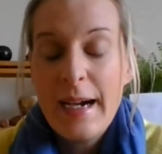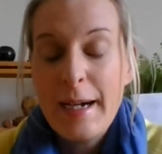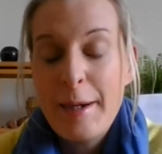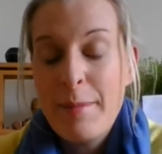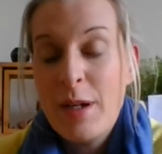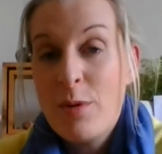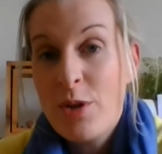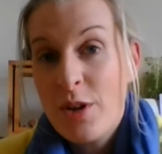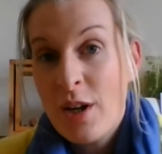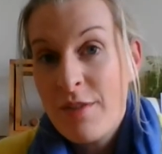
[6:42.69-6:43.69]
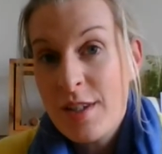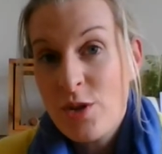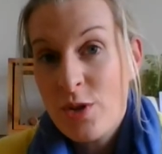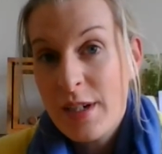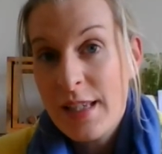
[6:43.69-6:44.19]
Now another obvious
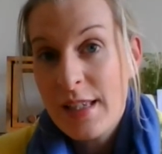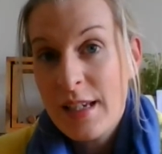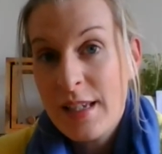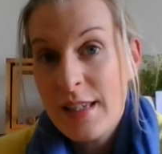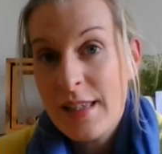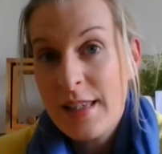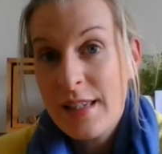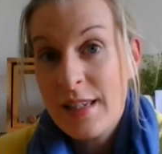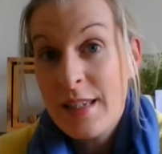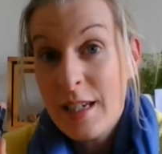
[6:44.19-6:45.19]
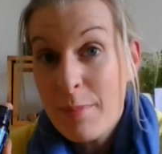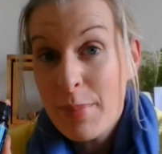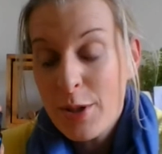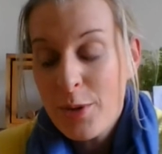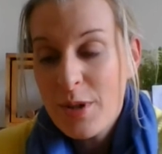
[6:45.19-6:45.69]
choice is Deep
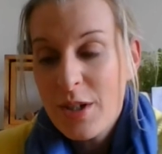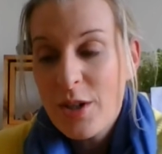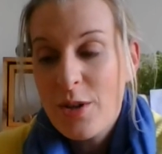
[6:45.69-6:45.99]
Blue,